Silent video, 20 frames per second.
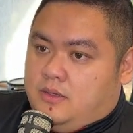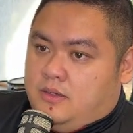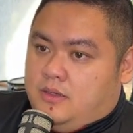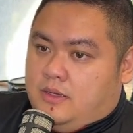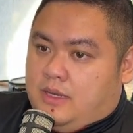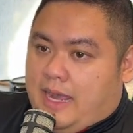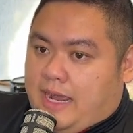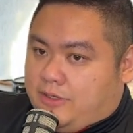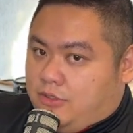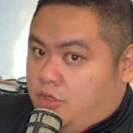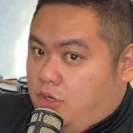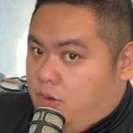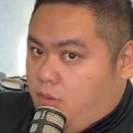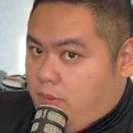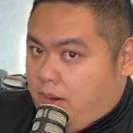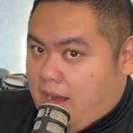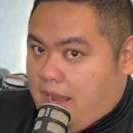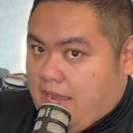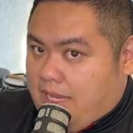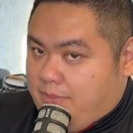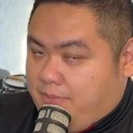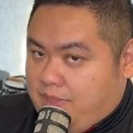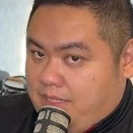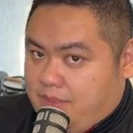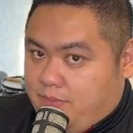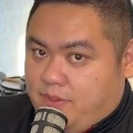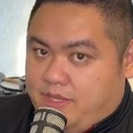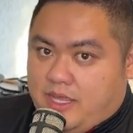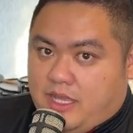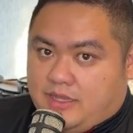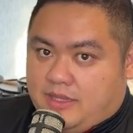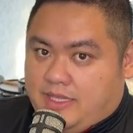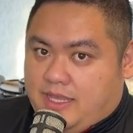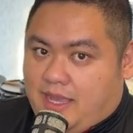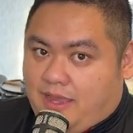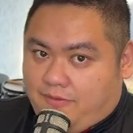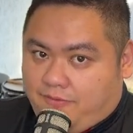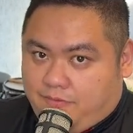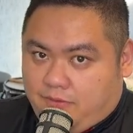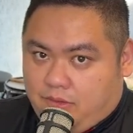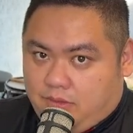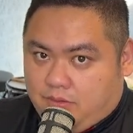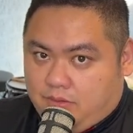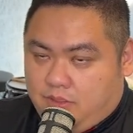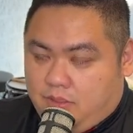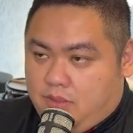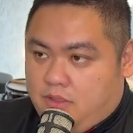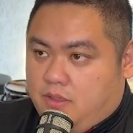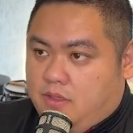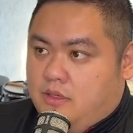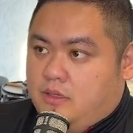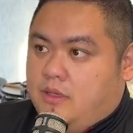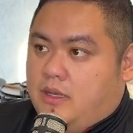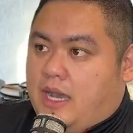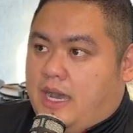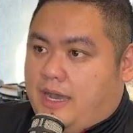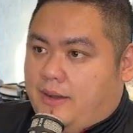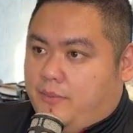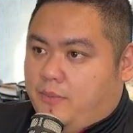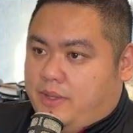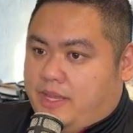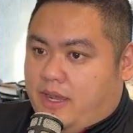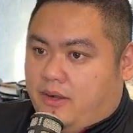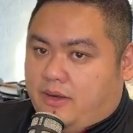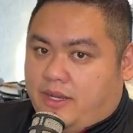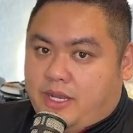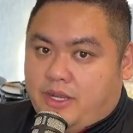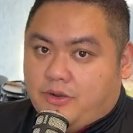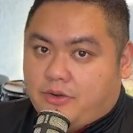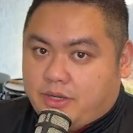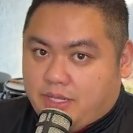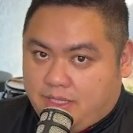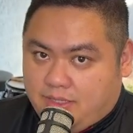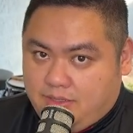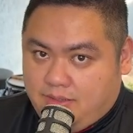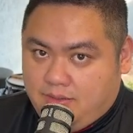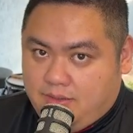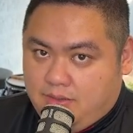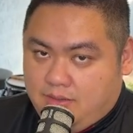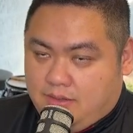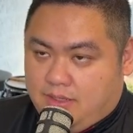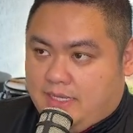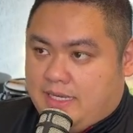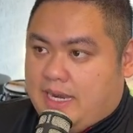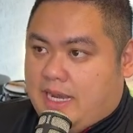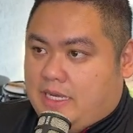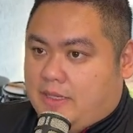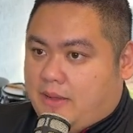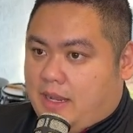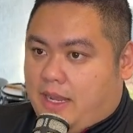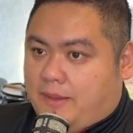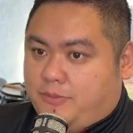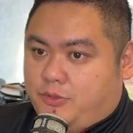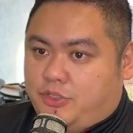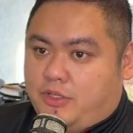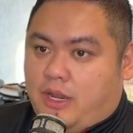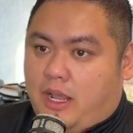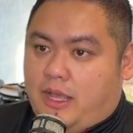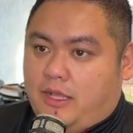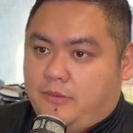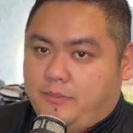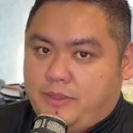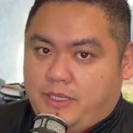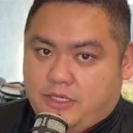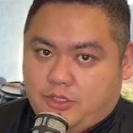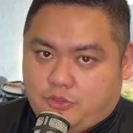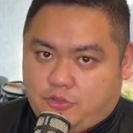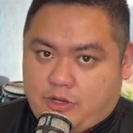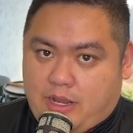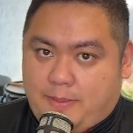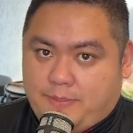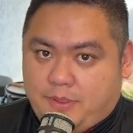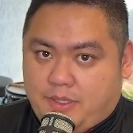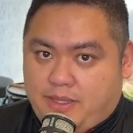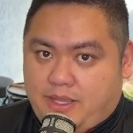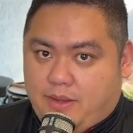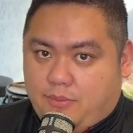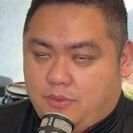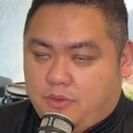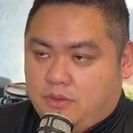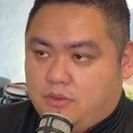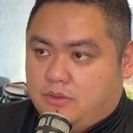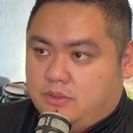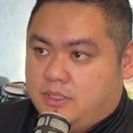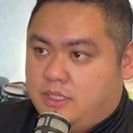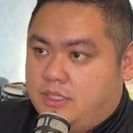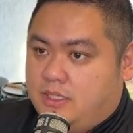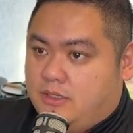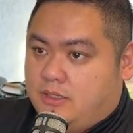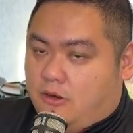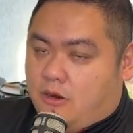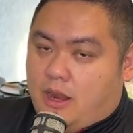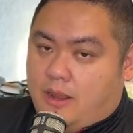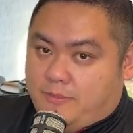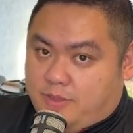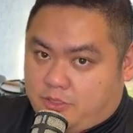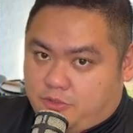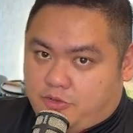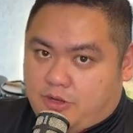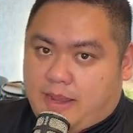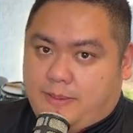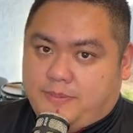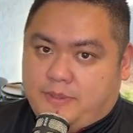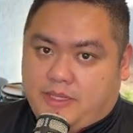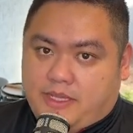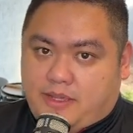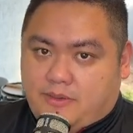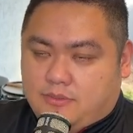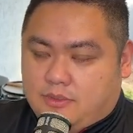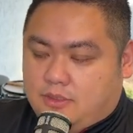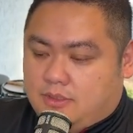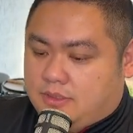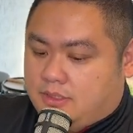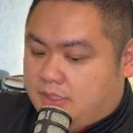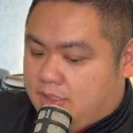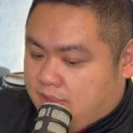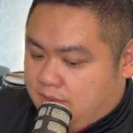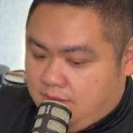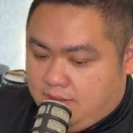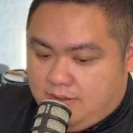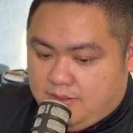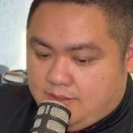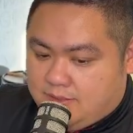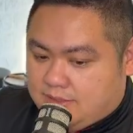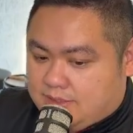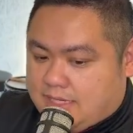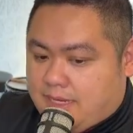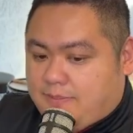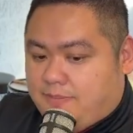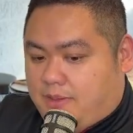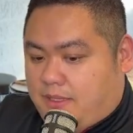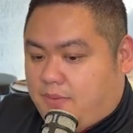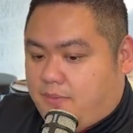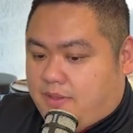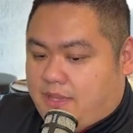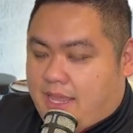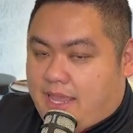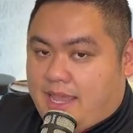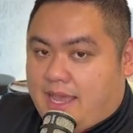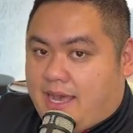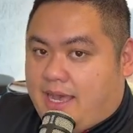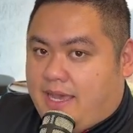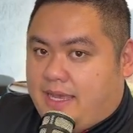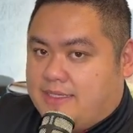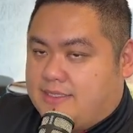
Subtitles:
I don't know where I'd be without the iPhone, without internet, and I'll be entrapped in that world, or I'm entrapped in that world. Same thing with AI.